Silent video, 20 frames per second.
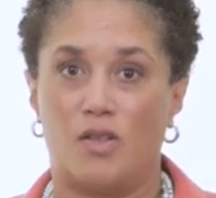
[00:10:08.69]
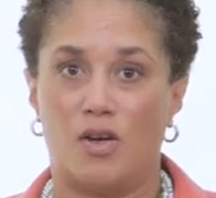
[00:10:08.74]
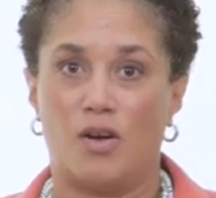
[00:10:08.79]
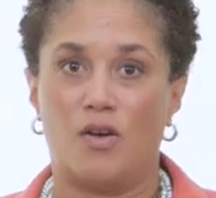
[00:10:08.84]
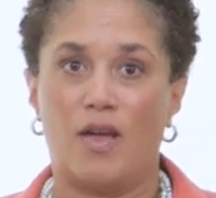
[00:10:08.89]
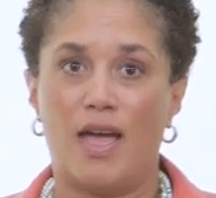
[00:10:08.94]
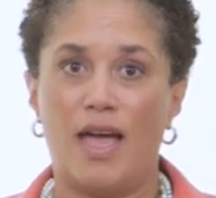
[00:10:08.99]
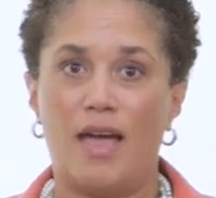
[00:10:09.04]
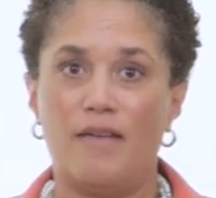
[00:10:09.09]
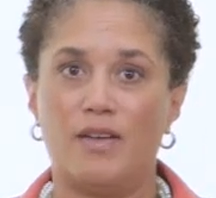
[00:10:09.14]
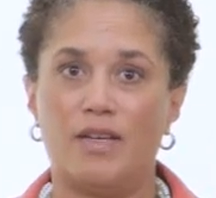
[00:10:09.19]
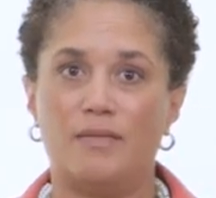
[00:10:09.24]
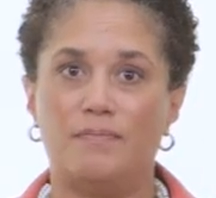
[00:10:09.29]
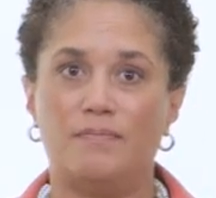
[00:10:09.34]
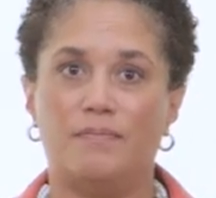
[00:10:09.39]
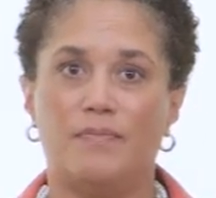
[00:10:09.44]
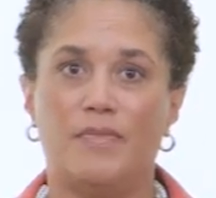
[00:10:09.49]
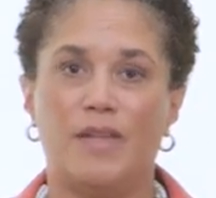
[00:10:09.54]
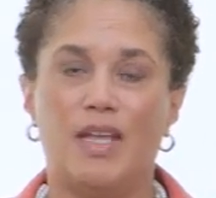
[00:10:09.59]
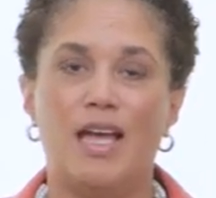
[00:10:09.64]
there you have it,
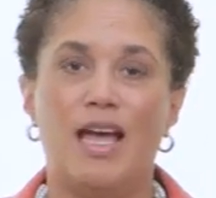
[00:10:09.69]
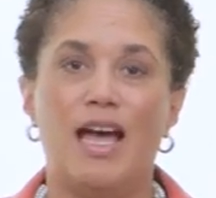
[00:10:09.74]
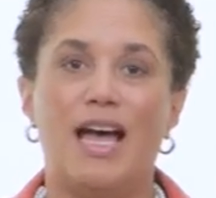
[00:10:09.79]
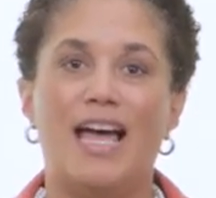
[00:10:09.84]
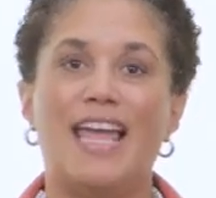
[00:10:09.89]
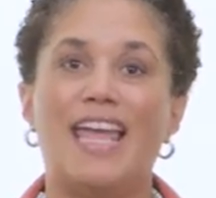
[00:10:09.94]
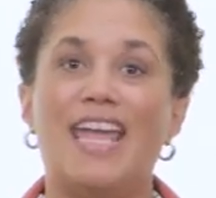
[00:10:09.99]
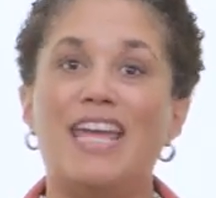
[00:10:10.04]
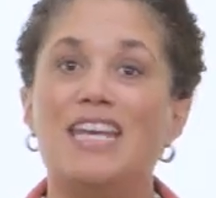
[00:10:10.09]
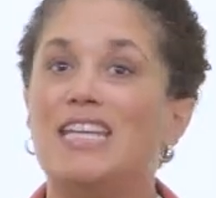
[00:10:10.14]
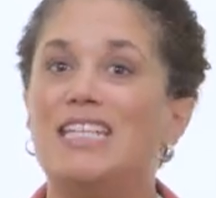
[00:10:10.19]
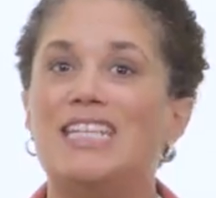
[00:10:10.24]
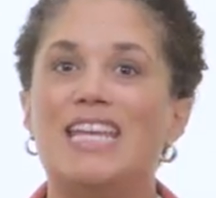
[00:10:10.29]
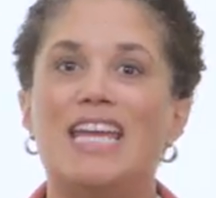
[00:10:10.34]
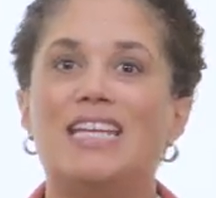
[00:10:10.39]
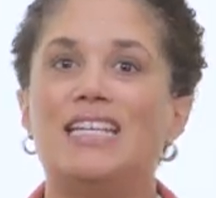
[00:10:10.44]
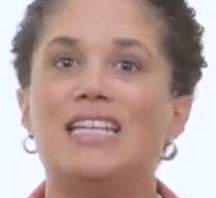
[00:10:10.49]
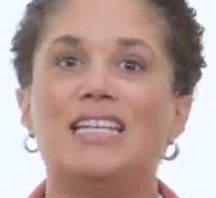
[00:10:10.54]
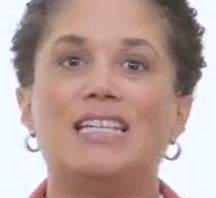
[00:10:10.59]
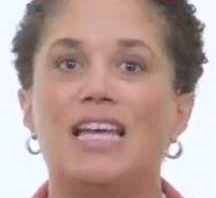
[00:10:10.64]
a
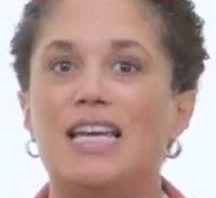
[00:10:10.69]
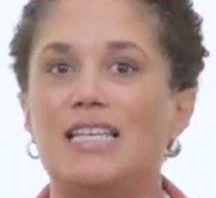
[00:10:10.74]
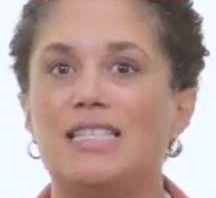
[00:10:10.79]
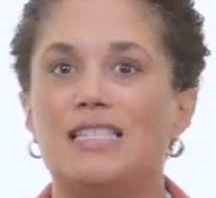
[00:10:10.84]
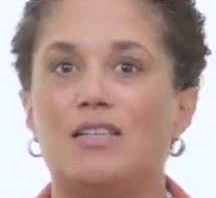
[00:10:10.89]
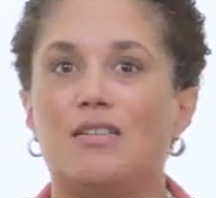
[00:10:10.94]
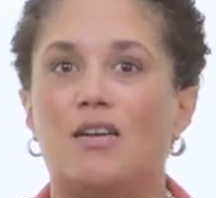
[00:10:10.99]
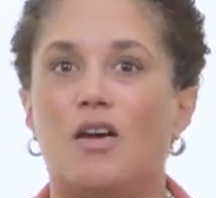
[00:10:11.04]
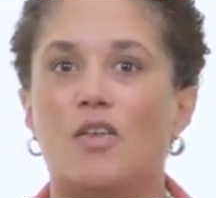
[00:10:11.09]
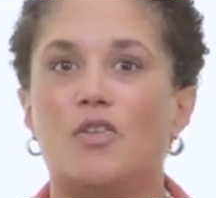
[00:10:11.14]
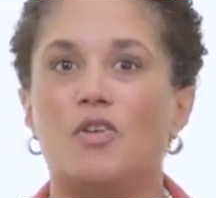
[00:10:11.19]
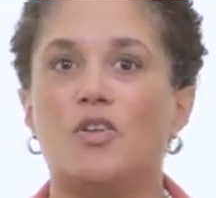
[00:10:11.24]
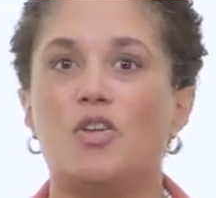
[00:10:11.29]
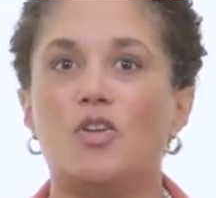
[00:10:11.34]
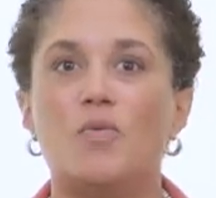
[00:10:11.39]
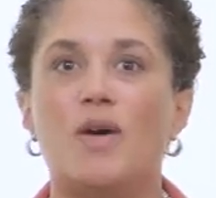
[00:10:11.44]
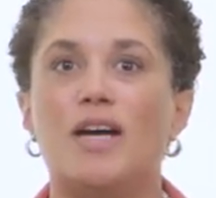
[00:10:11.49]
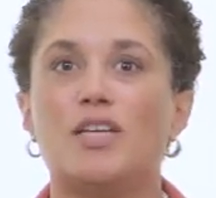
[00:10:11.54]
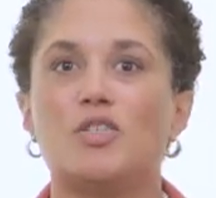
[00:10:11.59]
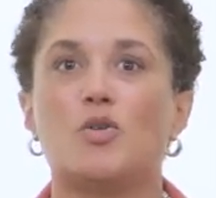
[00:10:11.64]
handy-dandy lesson on the
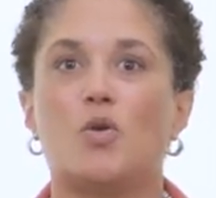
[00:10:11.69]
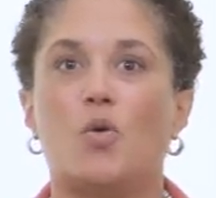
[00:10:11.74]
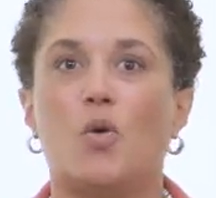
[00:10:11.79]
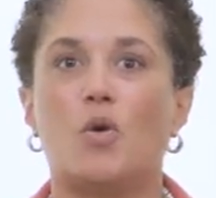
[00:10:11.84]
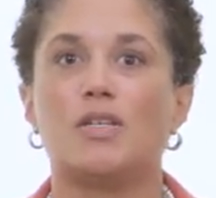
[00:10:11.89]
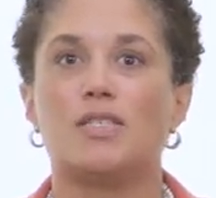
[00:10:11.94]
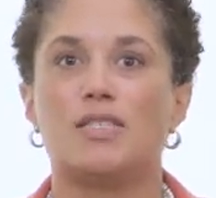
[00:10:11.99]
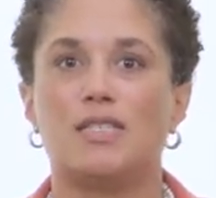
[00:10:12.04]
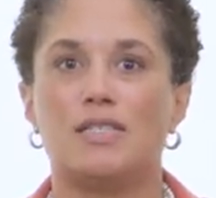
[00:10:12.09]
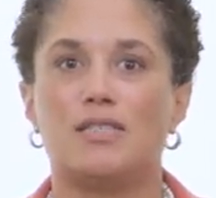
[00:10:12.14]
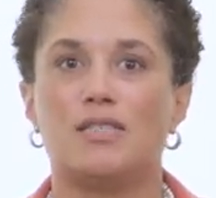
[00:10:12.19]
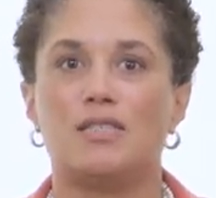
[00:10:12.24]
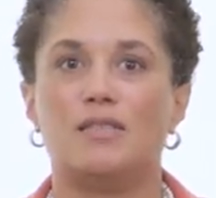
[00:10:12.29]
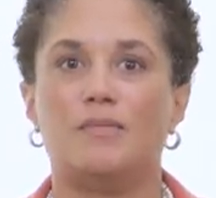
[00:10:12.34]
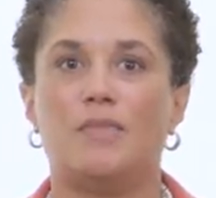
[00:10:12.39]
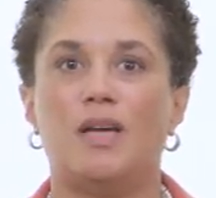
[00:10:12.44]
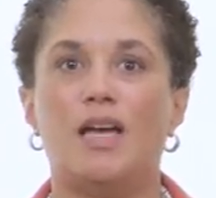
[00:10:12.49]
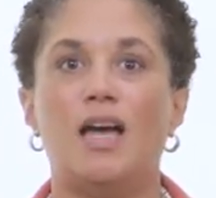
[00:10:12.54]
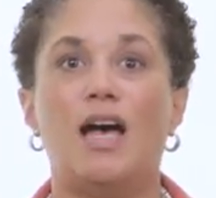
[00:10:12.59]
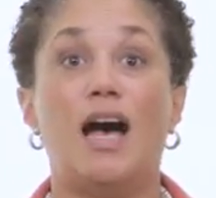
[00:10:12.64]
U.S. court
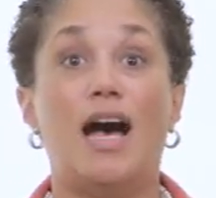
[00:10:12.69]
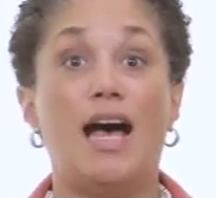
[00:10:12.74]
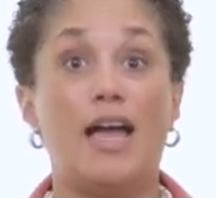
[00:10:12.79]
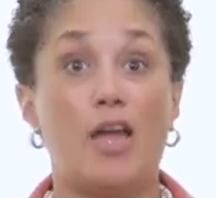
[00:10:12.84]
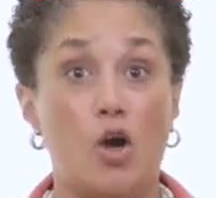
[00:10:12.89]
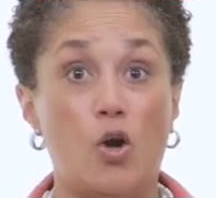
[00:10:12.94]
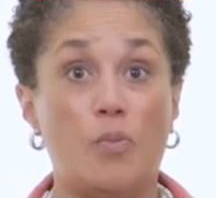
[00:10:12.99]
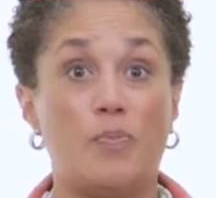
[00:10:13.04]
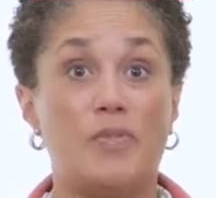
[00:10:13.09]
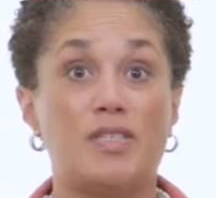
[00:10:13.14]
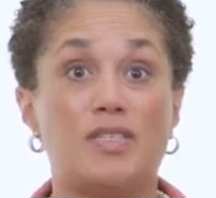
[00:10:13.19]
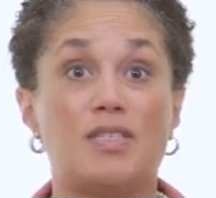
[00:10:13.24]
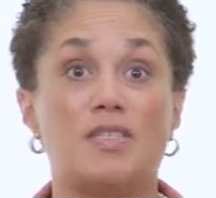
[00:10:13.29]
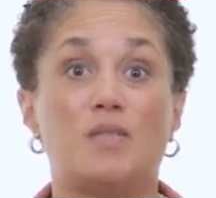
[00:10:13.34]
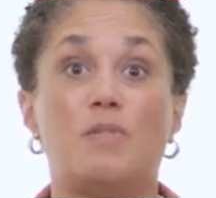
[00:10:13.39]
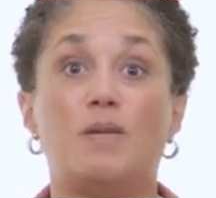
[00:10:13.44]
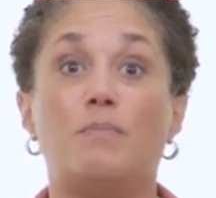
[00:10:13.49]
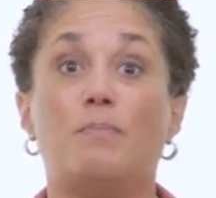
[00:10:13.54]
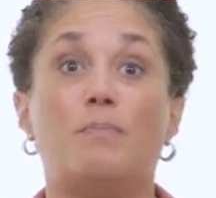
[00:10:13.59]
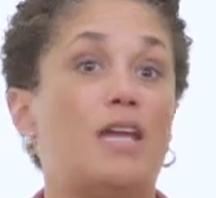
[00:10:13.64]
system. I hope this
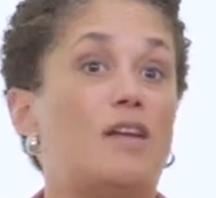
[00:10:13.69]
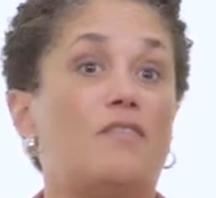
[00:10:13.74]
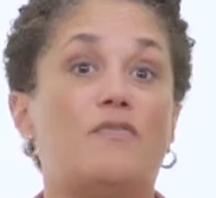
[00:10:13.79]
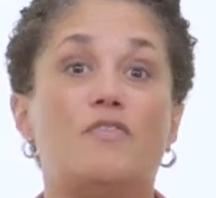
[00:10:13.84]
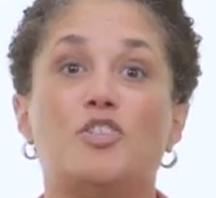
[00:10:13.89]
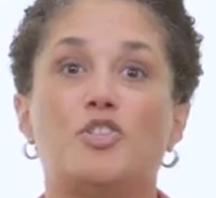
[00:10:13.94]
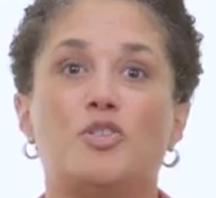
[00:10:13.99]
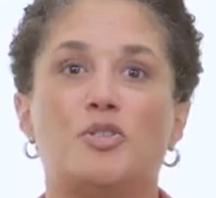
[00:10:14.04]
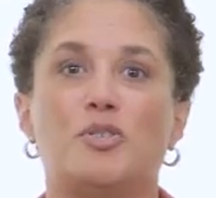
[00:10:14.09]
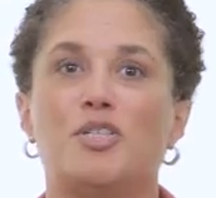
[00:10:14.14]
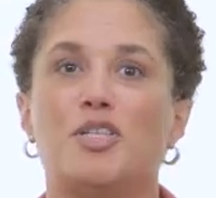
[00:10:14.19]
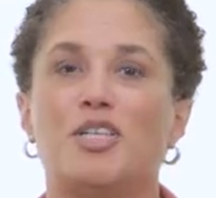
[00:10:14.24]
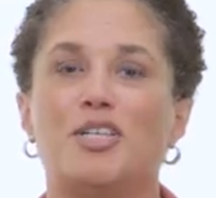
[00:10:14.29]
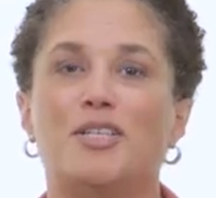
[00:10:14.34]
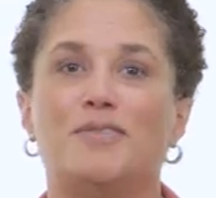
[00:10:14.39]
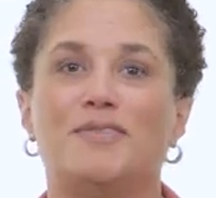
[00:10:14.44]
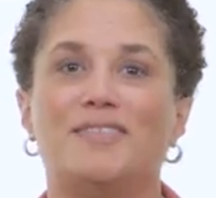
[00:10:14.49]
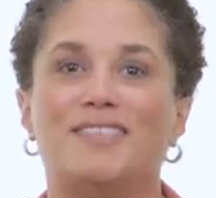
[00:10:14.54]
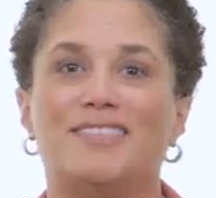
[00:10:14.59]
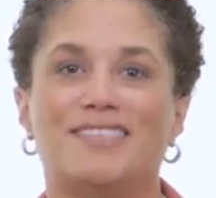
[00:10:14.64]
has been beneficial to
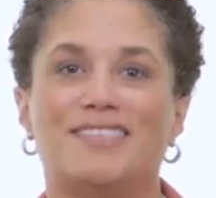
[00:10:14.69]
you.